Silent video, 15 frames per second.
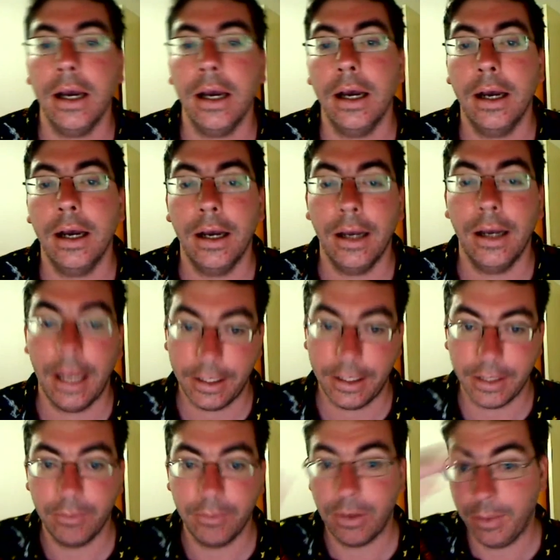as
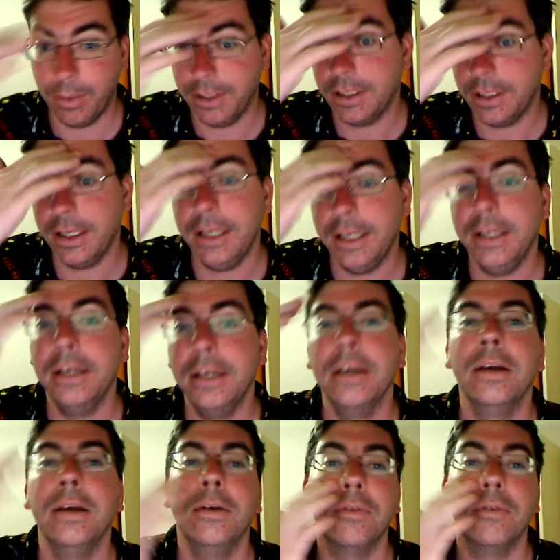you can probably see
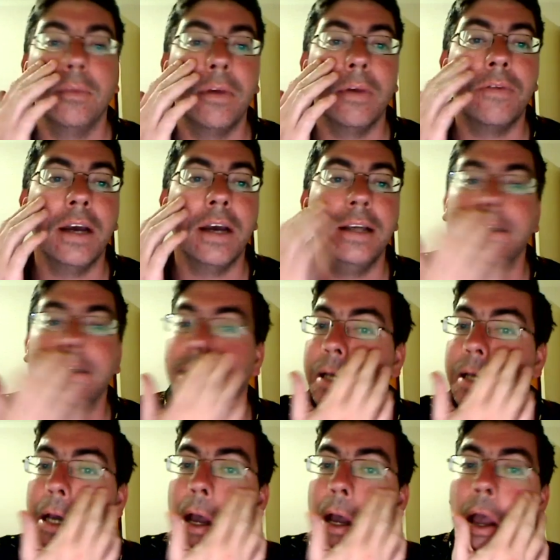from my face
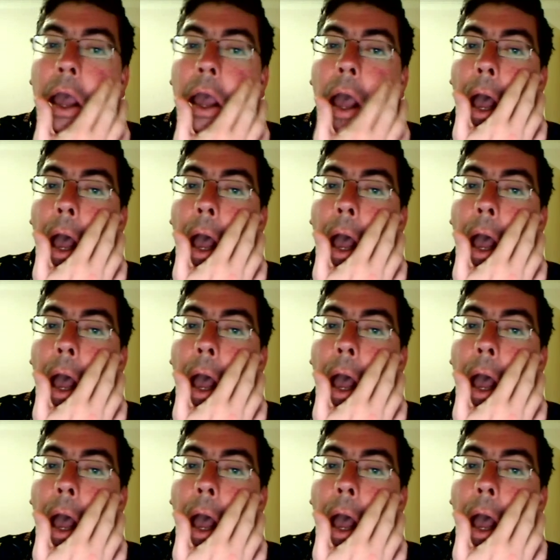here,